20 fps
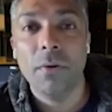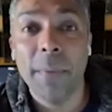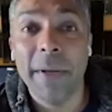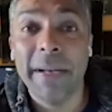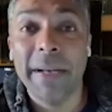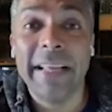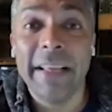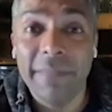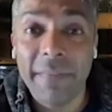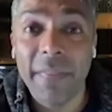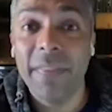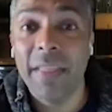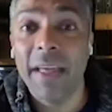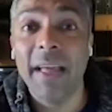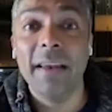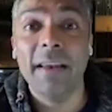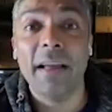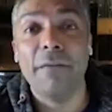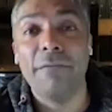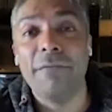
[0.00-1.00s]
But even
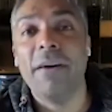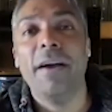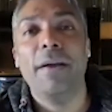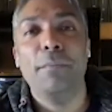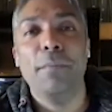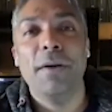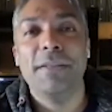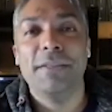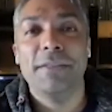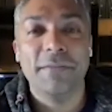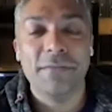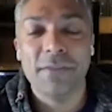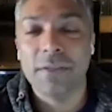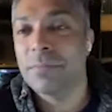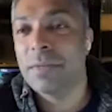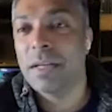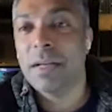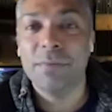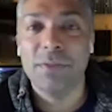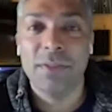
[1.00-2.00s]
then, I find myself
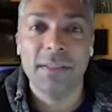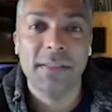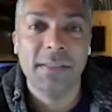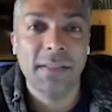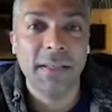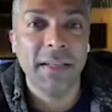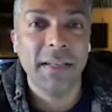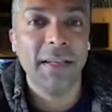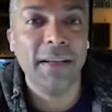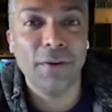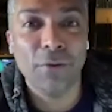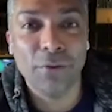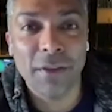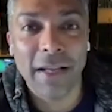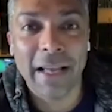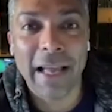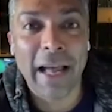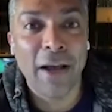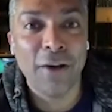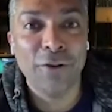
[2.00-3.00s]
sometimes just sitting on
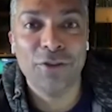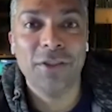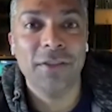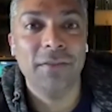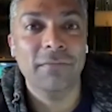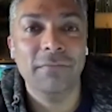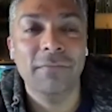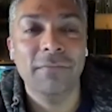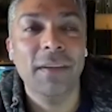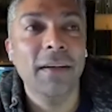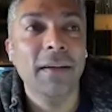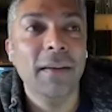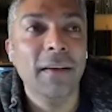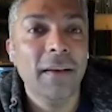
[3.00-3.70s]
the couch and